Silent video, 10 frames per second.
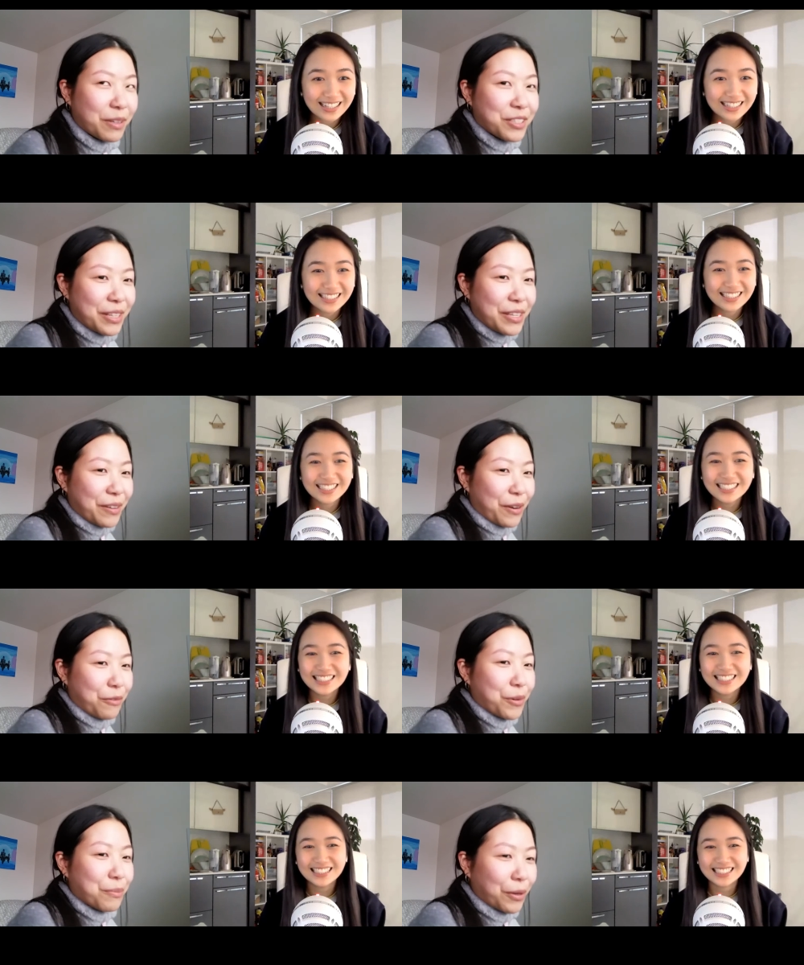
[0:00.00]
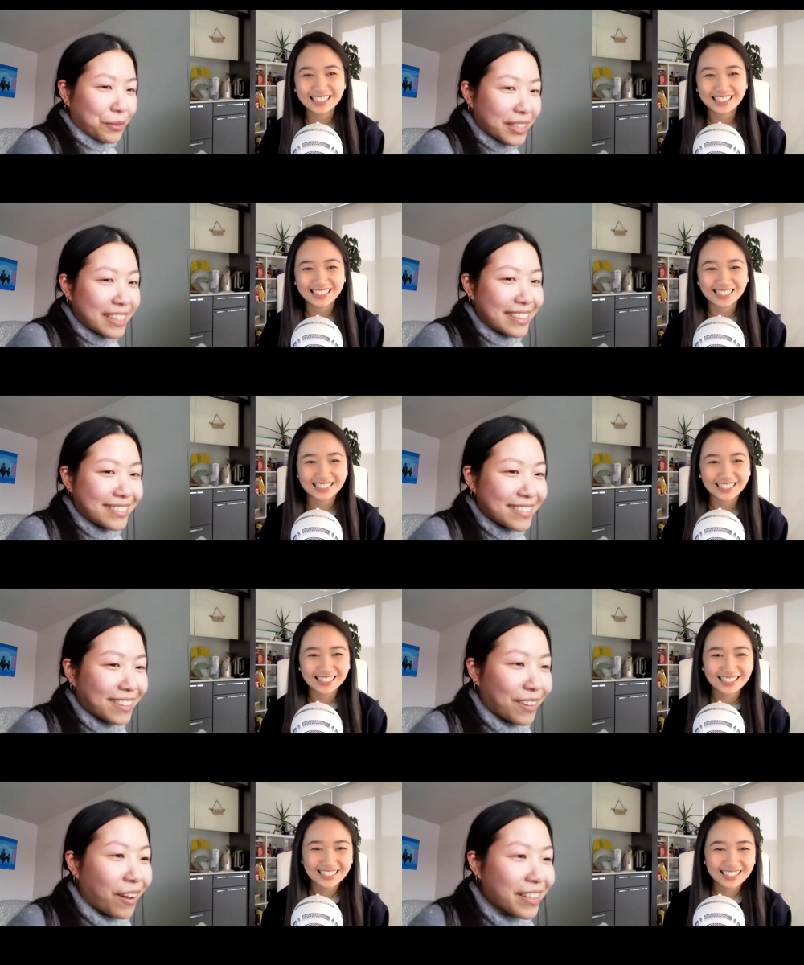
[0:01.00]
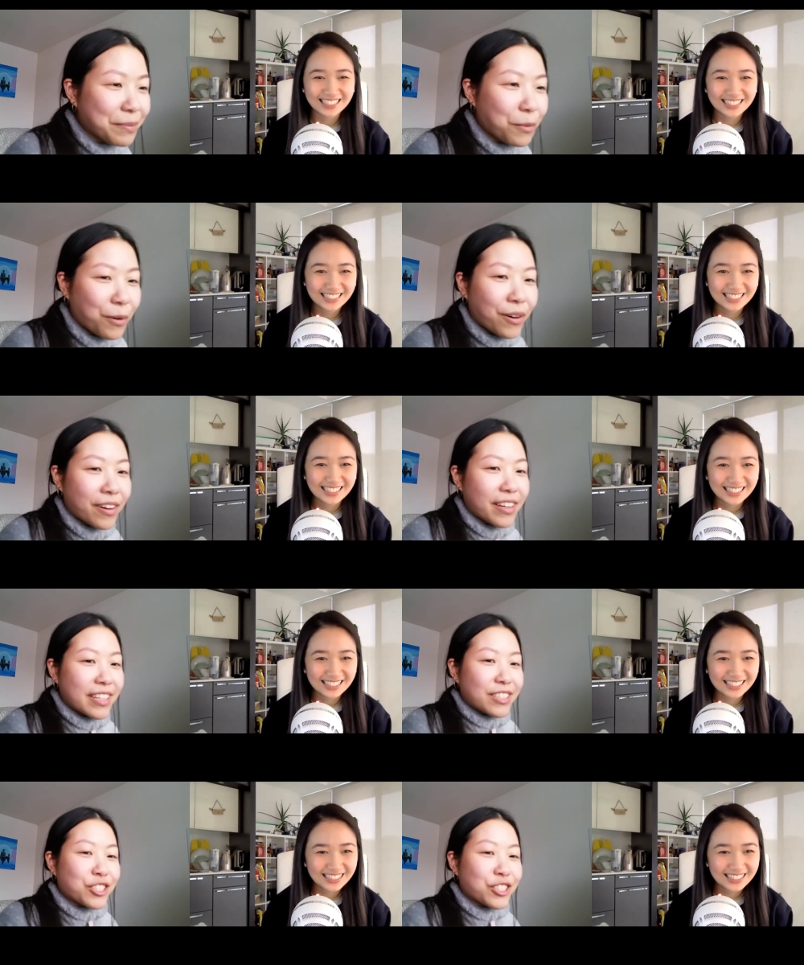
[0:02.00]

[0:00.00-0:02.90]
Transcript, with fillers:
Speaker 1: especially, you know, remotely. it's a lot more